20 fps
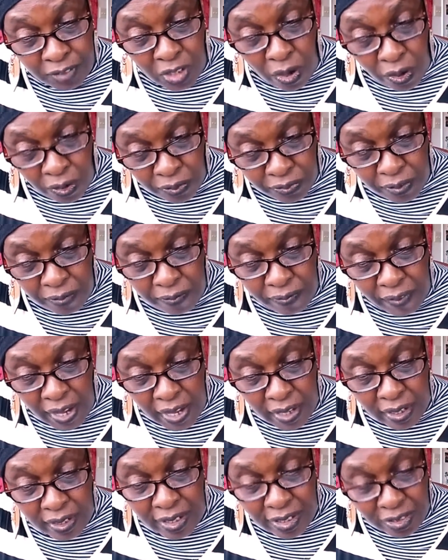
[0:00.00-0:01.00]

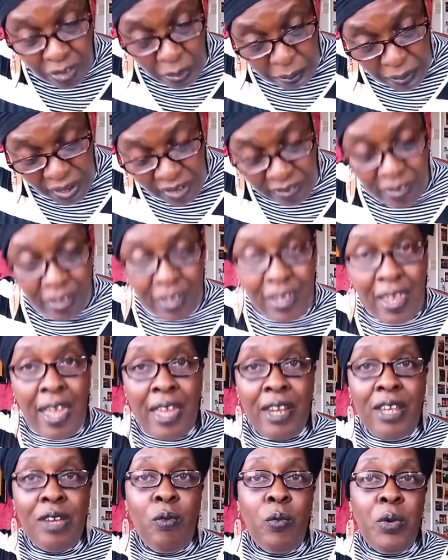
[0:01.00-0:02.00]
cultivated and
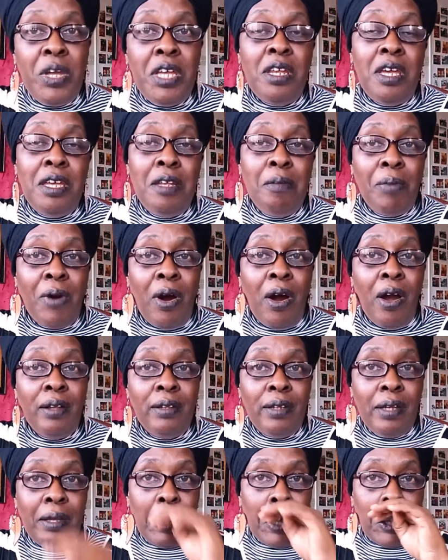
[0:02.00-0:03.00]
domesticated wheat and
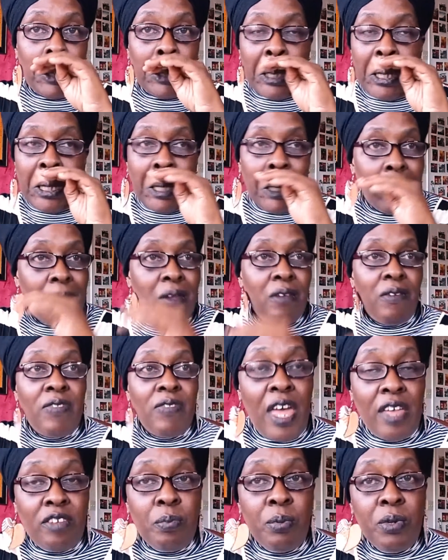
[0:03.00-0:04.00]
barley, okay?
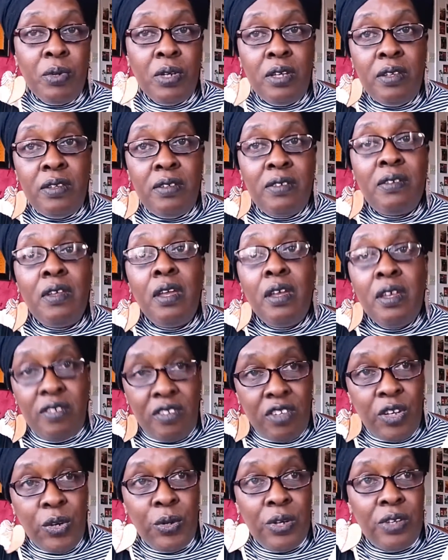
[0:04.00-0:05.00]
That's pretty
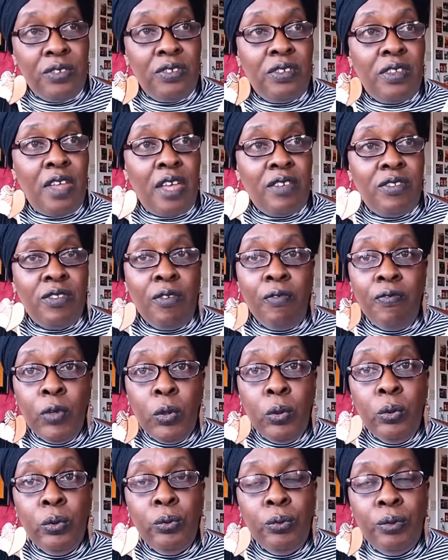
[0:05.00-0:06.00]
serious. That's the
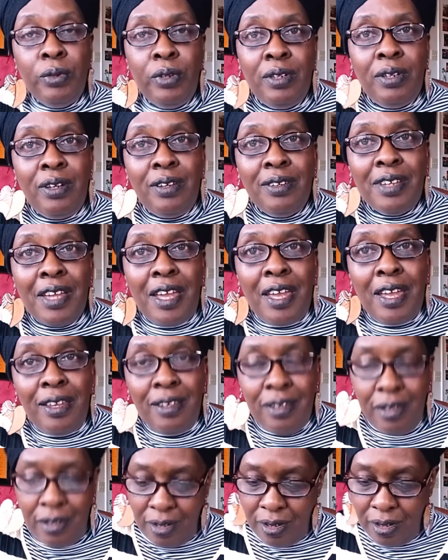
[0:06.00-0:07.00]
food,
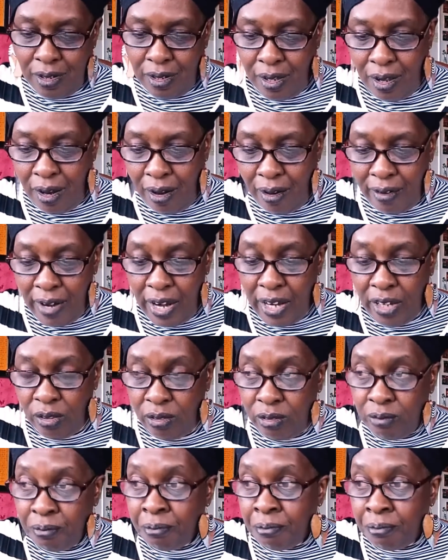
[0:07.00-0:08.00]
okay? All right.